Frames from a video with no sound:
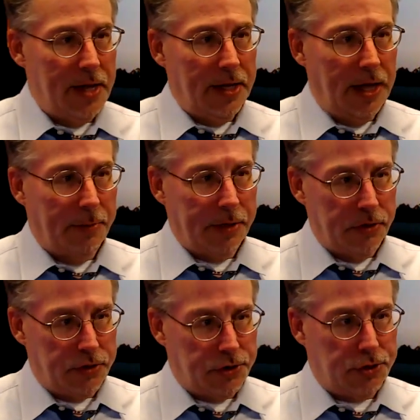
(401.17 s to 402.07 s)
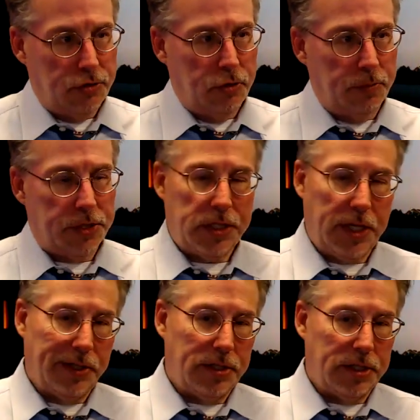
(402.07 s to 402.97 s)
I'm going to assume
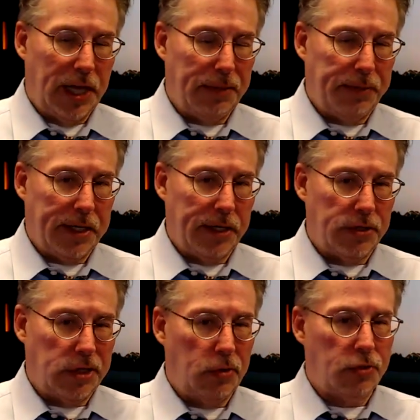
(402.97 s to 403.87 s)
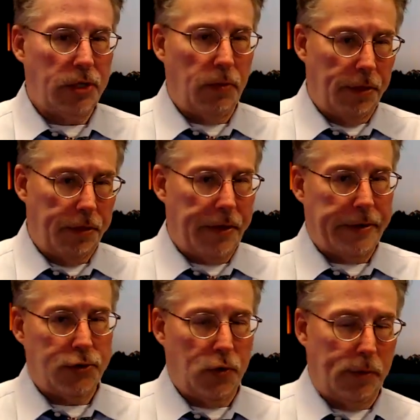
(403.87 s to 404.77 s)
sunset because usually when the
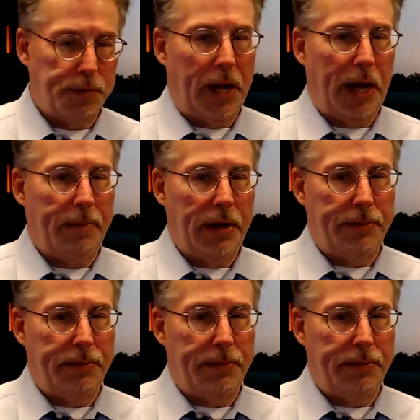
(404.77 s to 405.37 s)
thunderstorms pop up,